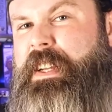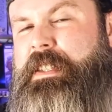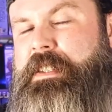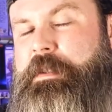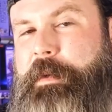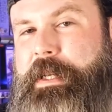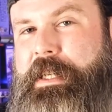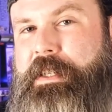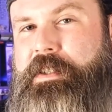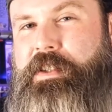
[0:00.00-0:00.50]
us
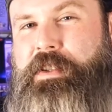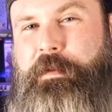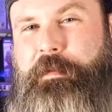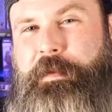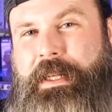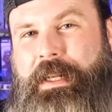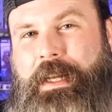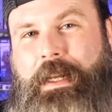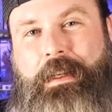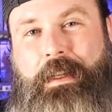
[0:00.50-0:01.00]
being
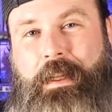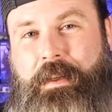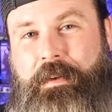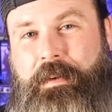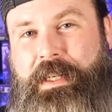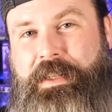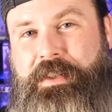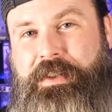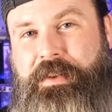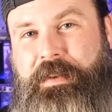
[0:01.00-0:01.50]
stupid, another
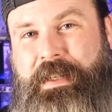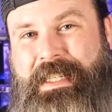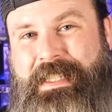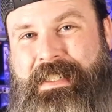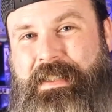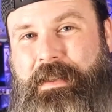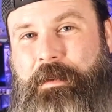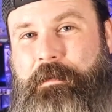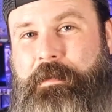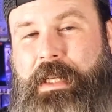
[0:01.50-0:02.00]
issue is
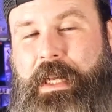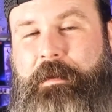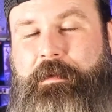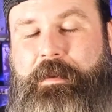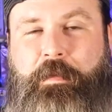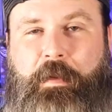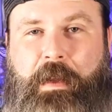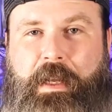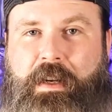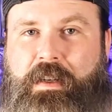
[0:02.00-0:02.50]

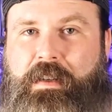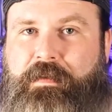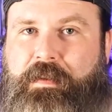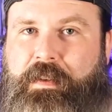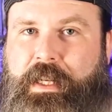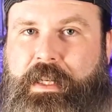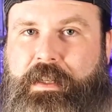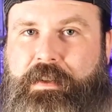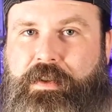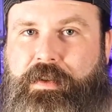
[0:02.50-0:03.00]
sometimes players
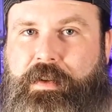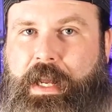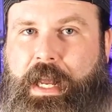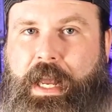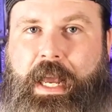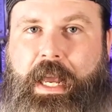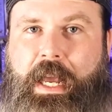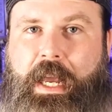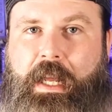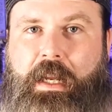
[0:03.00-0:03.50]
forget to
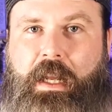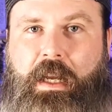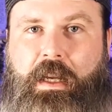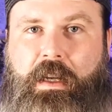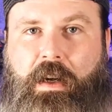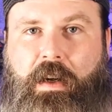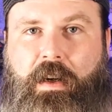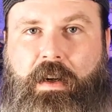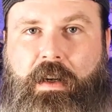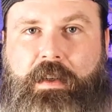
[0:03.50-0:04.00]
add a
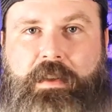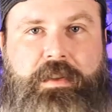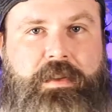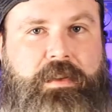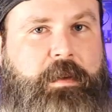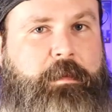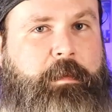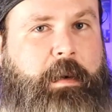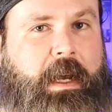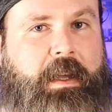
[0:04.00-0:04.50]
card to
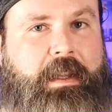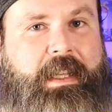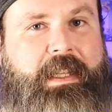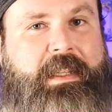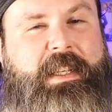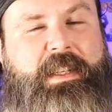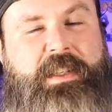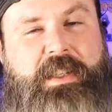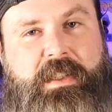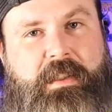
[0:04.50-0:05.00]
the pile that
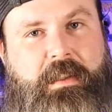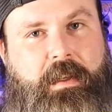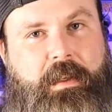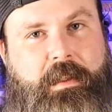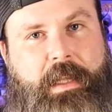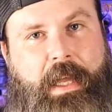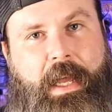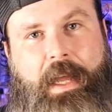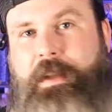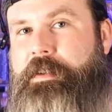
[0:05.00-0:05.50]
they just
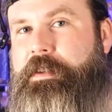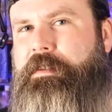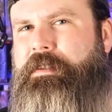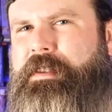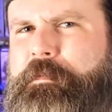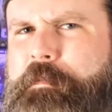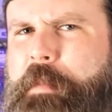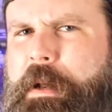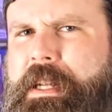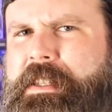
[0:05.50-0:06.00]
looked at. So
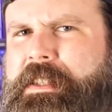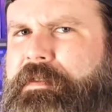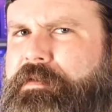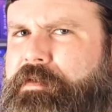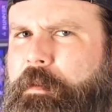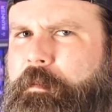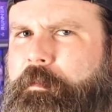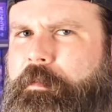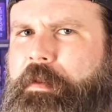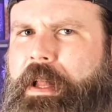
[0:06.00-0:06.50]
it's best if
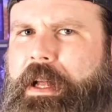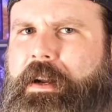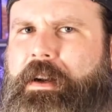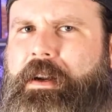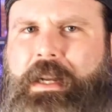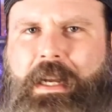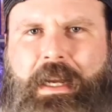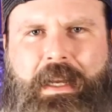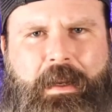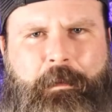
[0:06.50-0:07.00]
one player
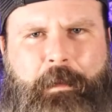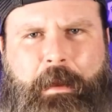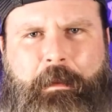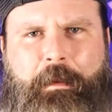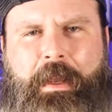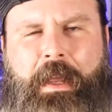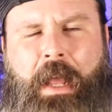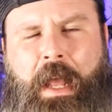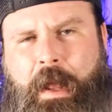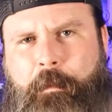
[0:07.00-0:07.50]
kind of
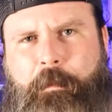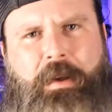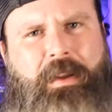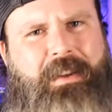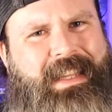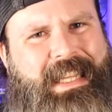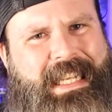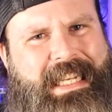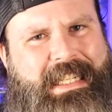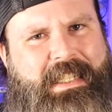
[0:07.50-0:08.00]
maybe
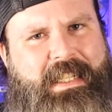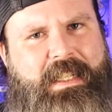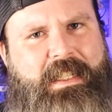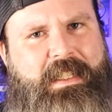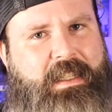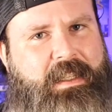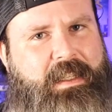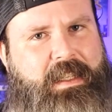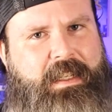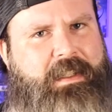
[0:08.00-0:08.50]

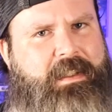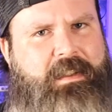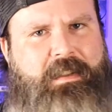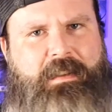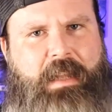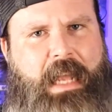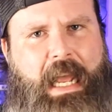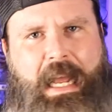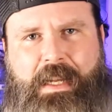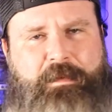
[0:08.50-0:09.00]
polices this
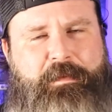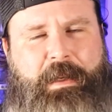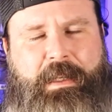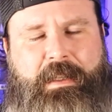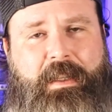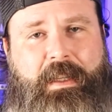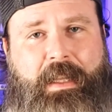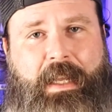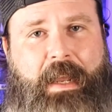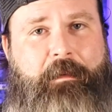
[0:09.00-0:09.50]
aspect
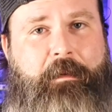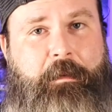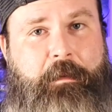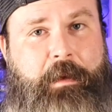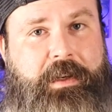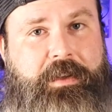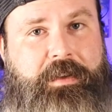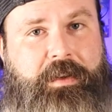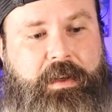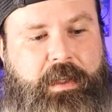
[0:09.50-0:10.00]
of the game and
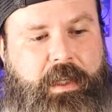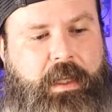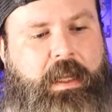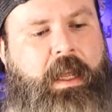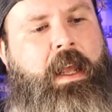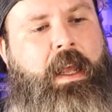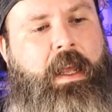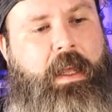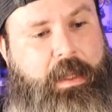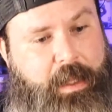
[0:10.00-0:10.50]
make sure that
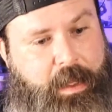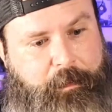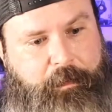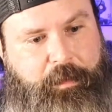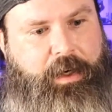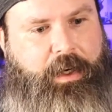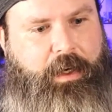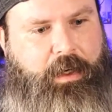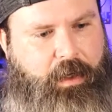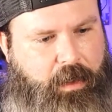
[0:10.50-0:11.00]
they
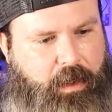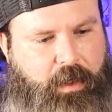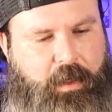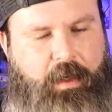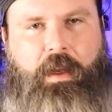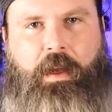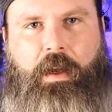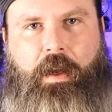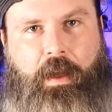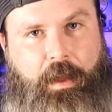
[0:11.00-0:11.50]
put a
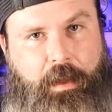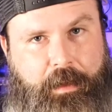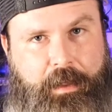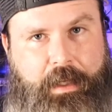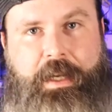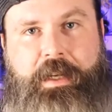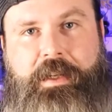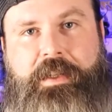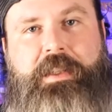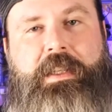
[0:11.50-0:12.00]
card on each